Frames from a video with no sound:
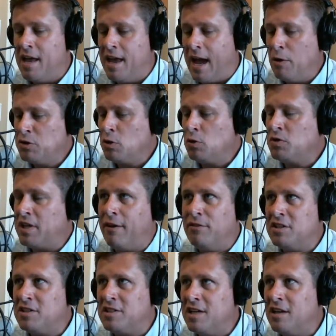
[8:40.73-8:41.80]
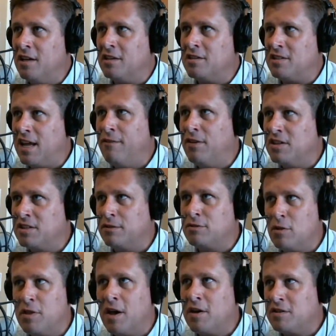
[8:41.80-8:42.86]
Households haven't seen a savings of
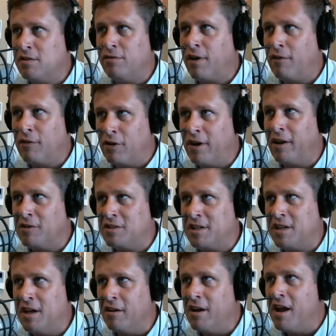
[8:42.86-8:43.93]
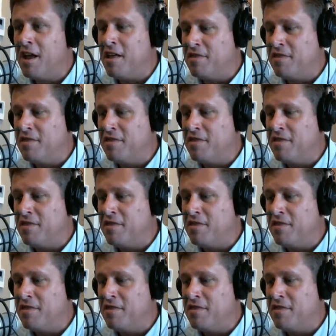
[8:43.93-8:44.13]
$2,500 a year.